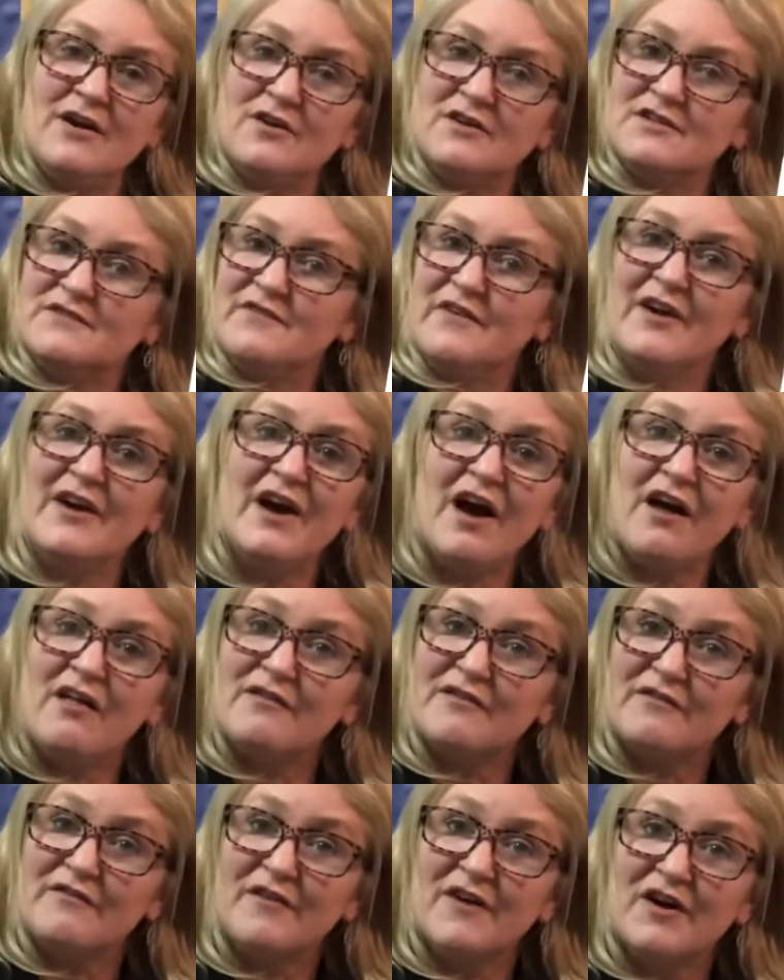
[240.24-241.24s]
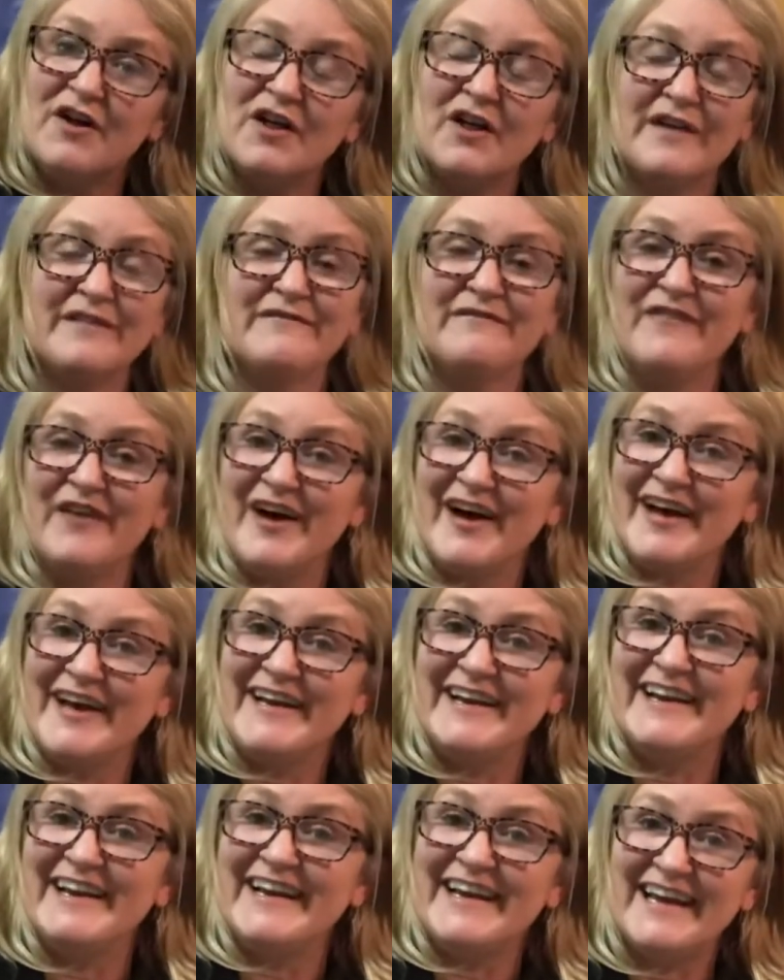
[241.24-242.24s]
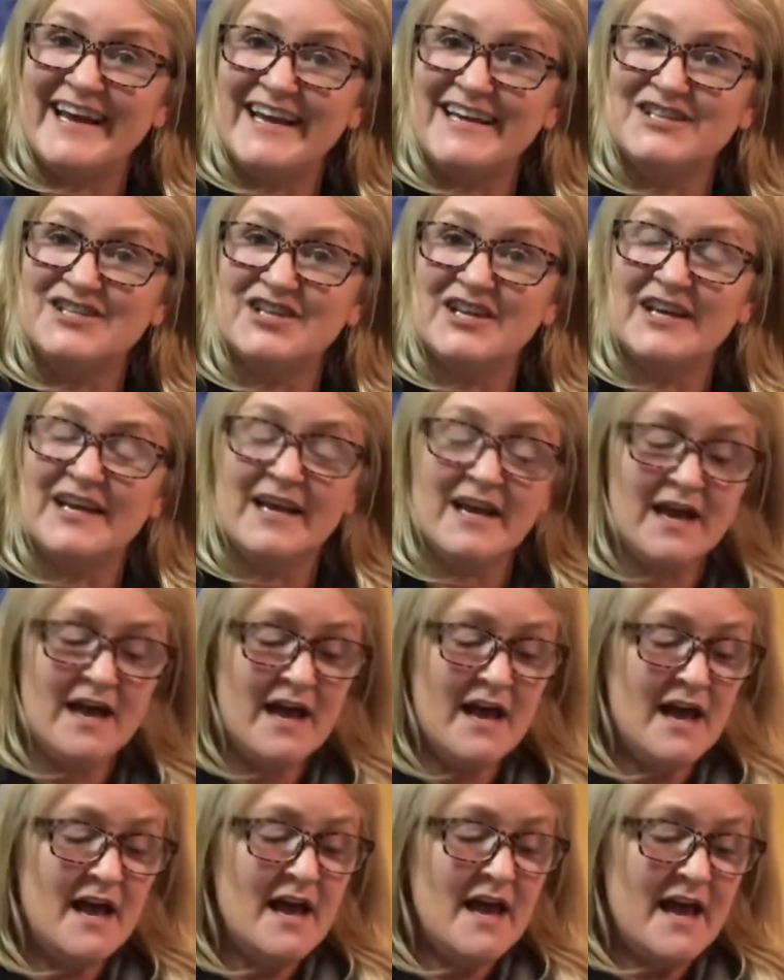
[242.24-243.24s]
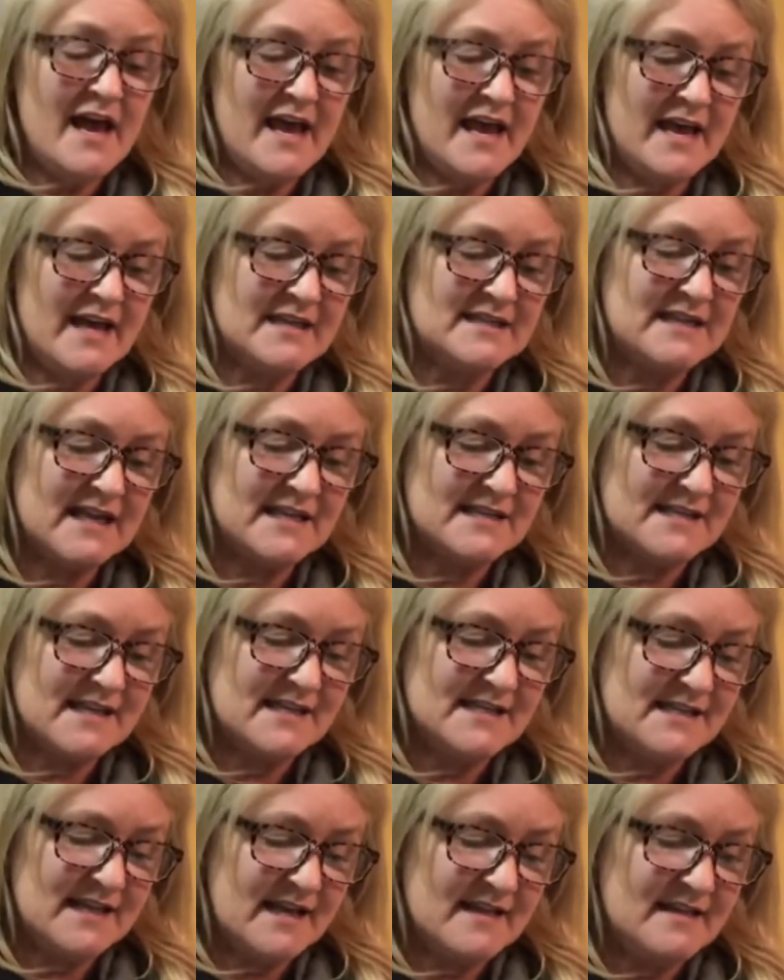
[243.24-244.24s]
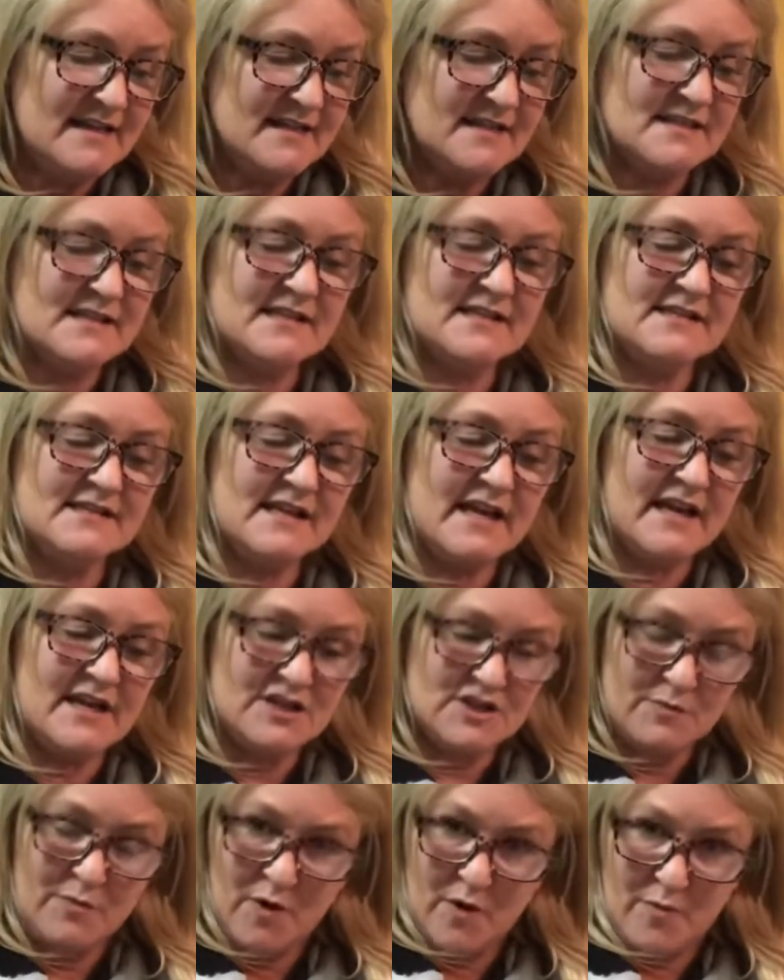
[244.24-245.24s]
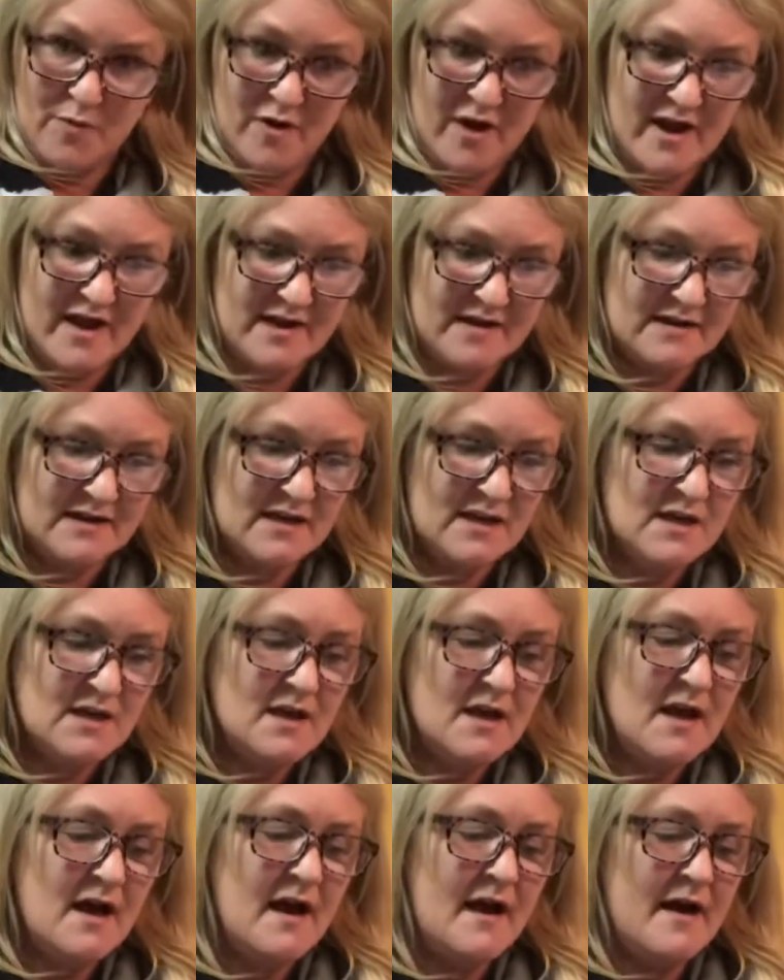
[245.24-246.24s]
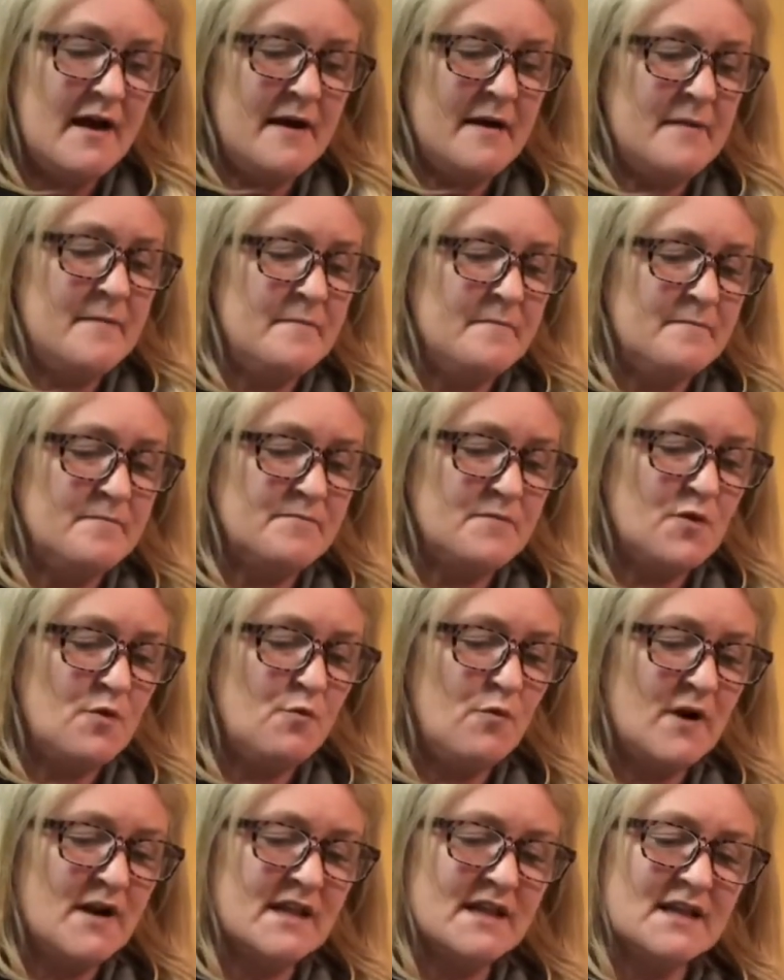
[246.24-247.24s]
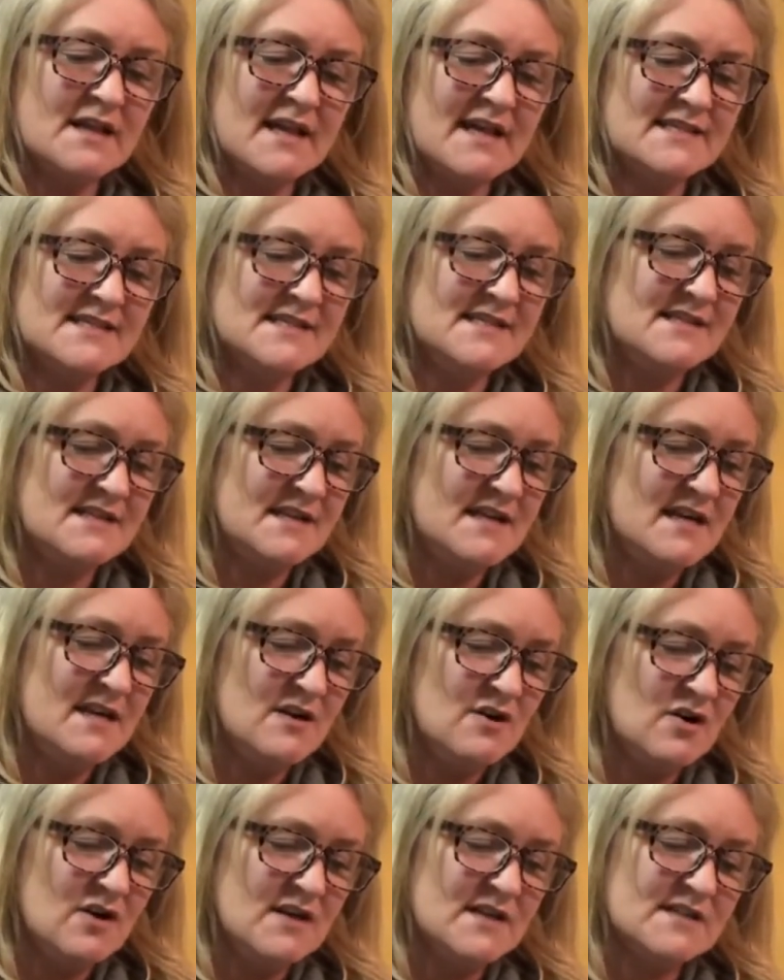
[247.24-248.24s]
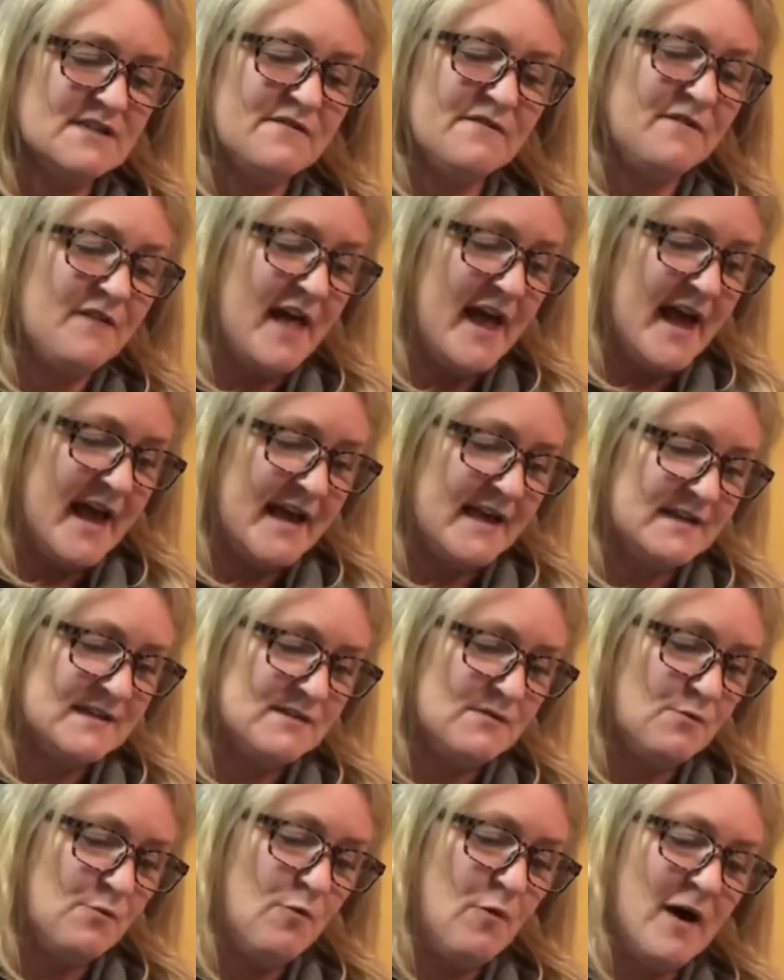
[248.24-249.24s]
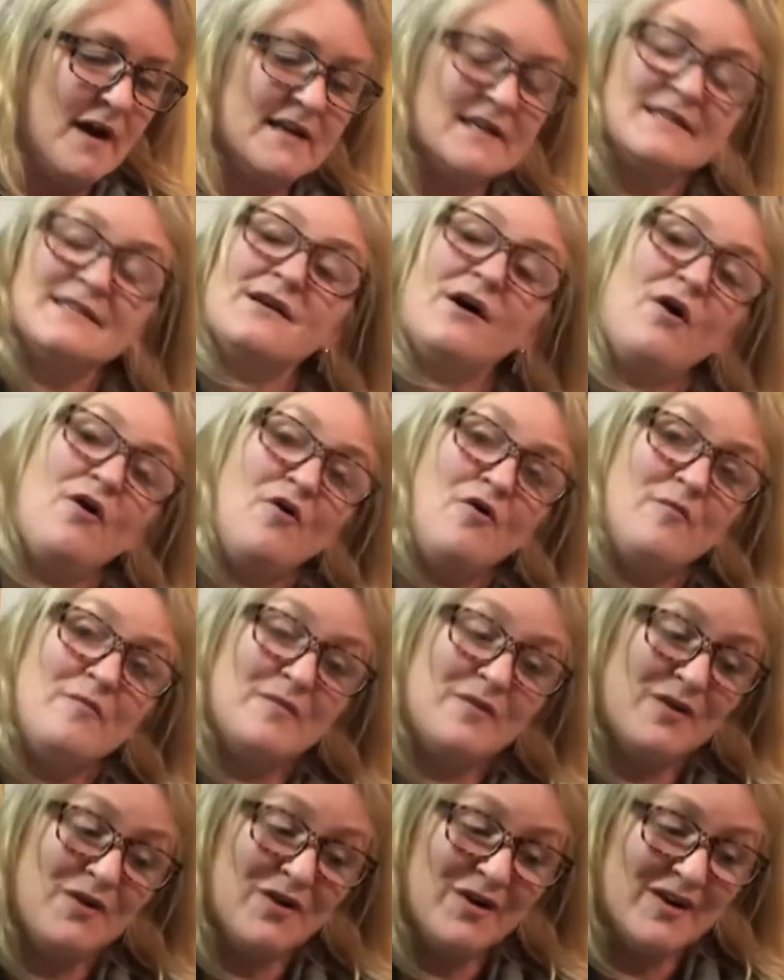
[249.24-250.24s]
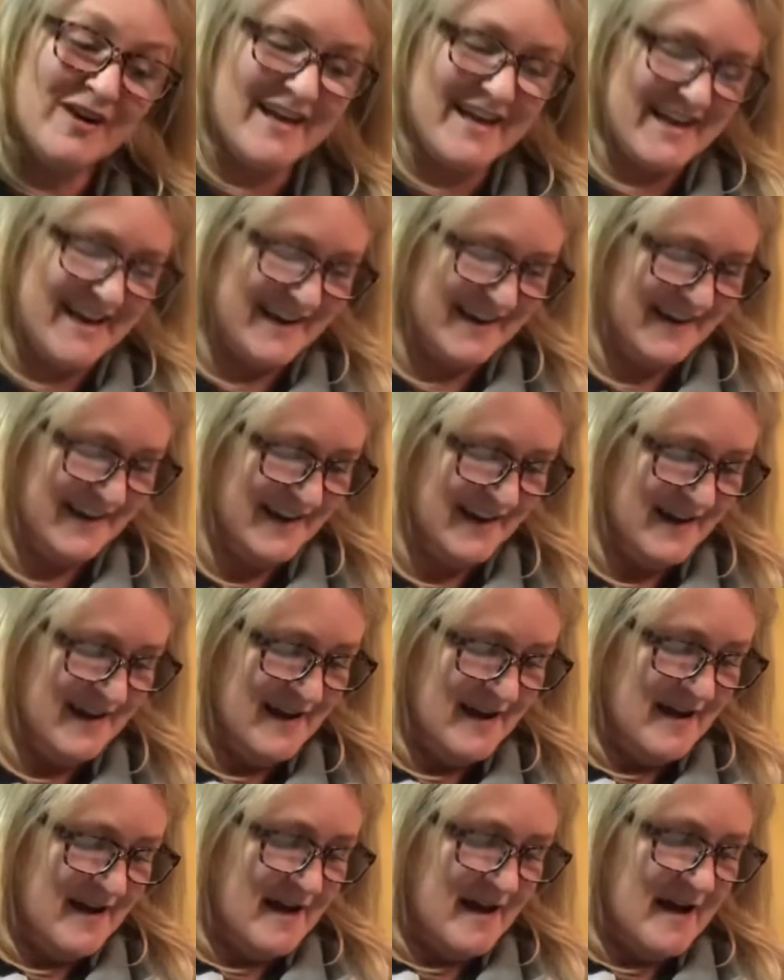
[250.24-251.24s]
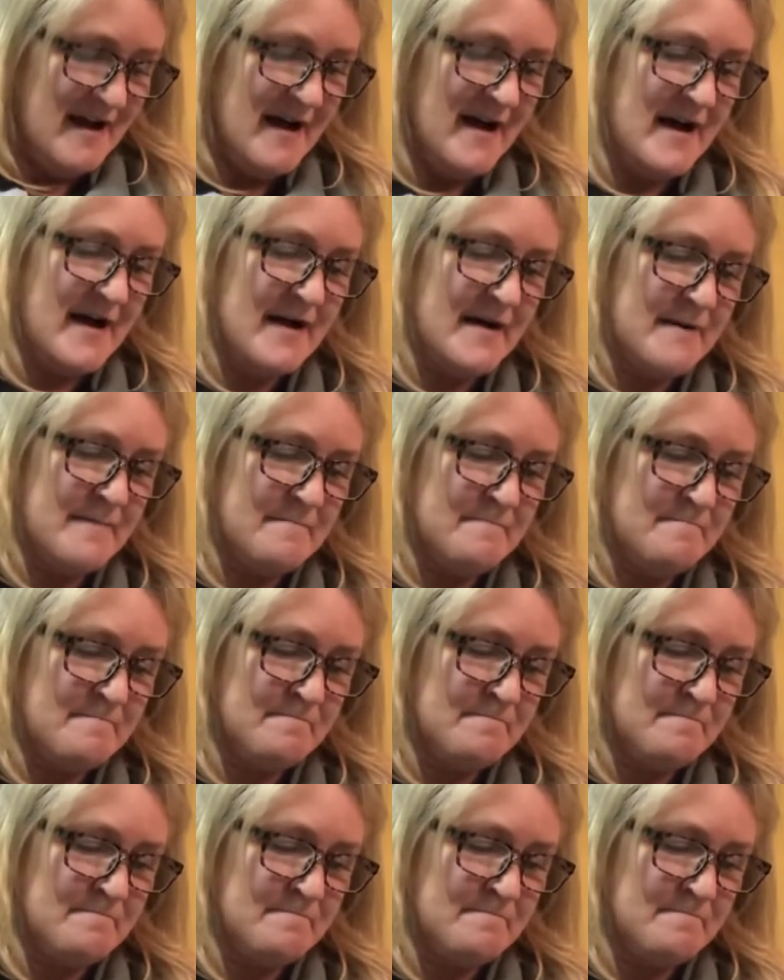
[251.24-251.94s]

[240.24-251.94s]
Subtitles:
very colorful and fun and engaging. And as I said, this is age appropriate. One of the lessons in here is flags. One is home cooking. The